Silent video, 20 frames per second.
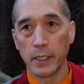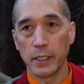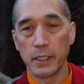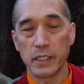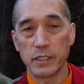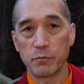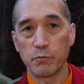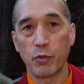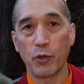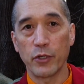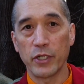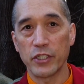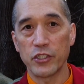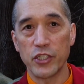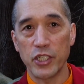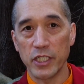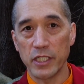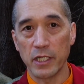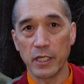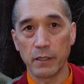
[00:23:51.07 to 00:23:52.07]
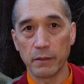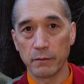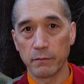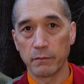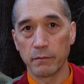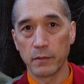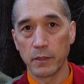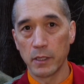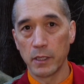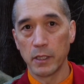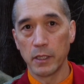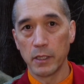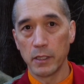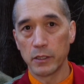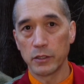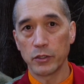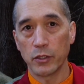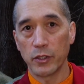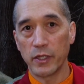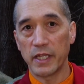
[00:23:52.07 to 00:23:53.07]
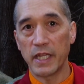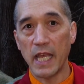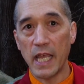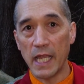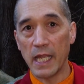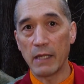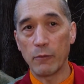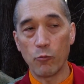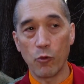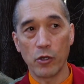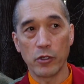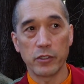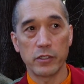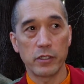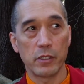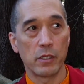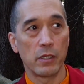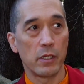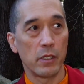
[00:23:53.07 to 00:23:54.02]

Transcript: This bodhicitta. So they want